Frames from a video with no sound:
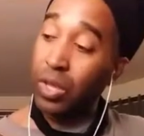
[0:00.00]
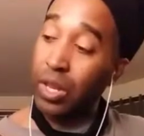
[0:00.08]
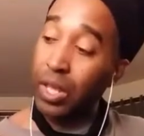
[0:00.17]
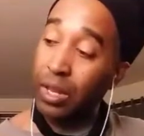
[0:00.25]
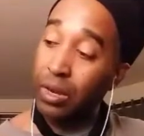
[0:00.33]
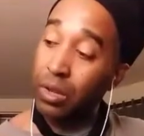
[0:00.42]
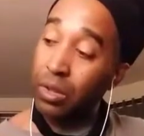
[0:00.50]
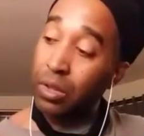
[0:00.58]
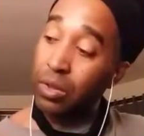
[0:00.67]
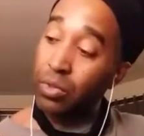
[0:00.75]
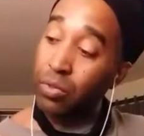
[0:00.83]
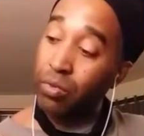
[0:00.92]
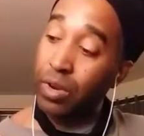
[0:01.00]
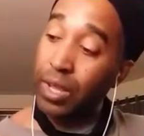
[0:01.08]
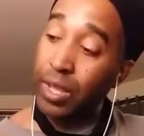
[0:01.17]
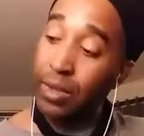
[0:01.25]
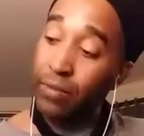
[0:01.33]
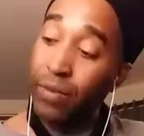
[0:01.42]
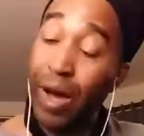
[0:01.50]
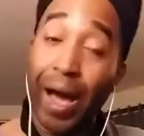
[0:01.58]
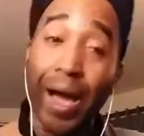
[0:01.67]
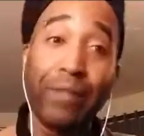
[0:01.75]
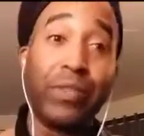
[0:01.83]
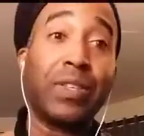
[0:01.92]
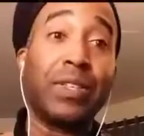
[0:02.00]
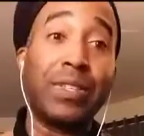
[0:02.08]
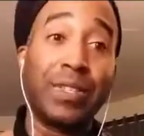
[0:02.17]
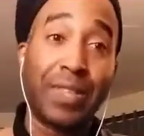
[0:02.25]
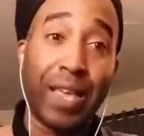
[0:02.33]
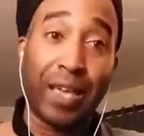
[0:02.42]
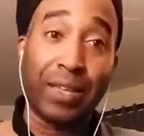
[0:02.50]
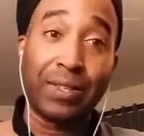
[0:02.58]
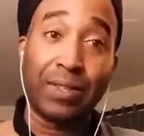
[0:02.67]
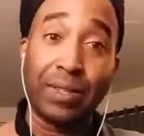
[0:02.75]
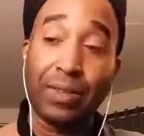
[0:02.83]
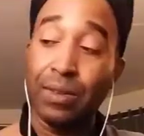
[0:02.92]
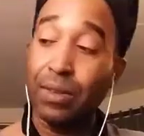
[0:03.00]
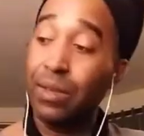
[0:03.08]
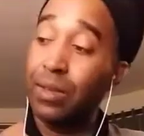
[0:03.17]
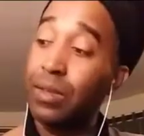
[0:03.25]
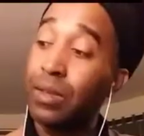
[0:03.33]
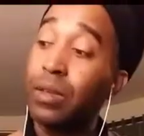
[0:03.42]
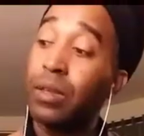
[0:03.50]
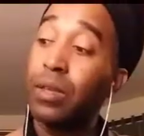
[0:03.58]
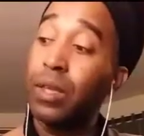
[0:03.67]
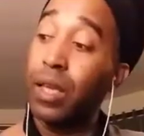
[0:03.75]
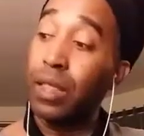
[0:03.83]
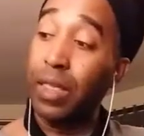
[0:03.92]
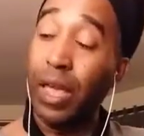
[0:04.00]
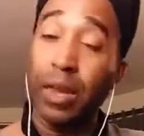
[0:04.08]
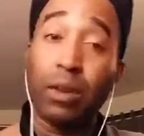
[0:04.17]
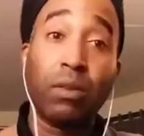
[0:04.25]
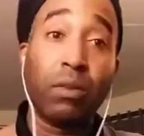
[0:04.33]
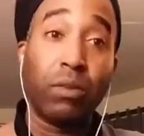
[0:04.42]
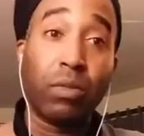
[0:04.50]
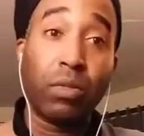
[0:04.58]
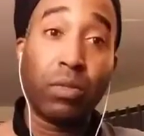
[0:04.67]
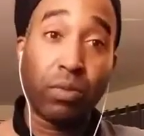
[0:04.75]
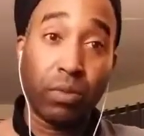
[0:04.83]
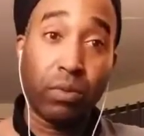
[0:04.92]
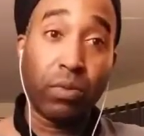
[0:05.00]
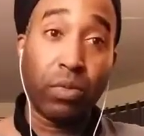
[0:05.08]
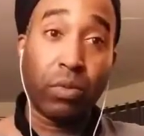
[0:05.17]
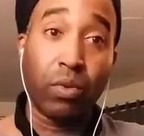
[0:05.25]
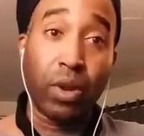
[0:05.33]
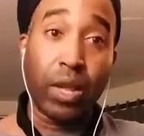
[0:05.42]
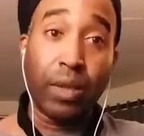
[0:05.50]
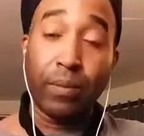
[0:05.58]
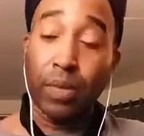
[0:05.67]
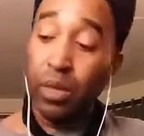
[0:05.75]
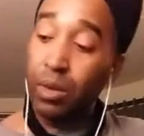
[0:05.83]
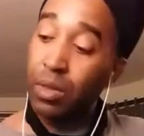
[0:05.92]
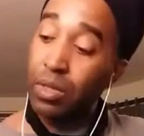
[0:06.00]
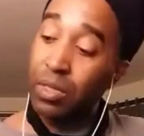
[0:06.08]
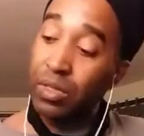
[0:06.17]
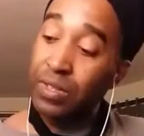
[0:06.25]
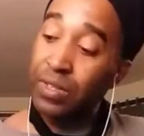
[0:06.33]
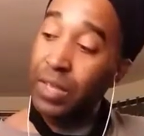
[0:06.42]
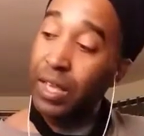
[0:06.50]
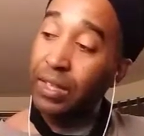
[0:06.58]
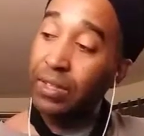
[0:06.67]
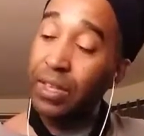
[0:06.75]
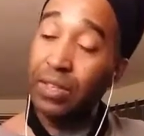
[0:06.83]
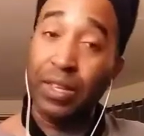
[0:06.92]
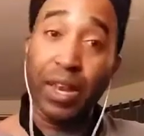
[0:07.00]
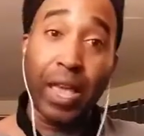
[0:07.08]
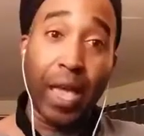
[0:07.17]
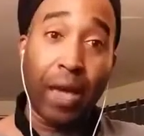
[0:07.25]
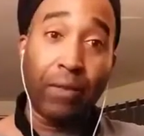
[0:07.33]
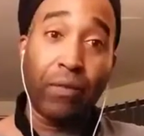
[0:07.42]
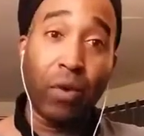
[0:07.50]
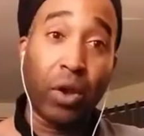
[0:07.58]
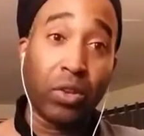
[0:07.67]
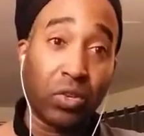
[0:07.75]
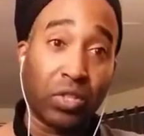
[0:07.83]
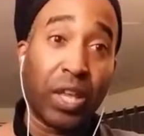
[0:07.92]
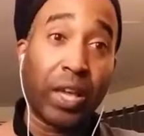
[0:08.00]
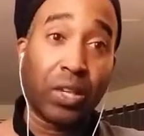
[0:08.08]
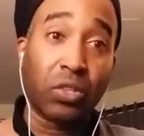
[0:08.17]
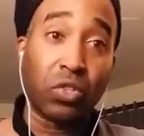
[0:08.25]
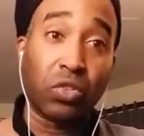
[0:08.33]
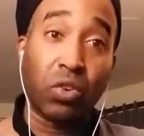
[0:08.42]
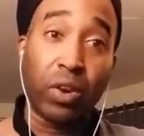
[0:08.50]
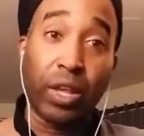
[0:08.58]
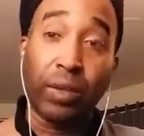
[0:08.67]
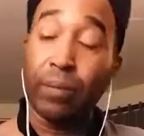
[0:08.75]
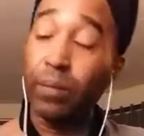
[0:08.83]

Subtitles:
hit 3, 5, 6, and then 3. The 6 is an F on your second string.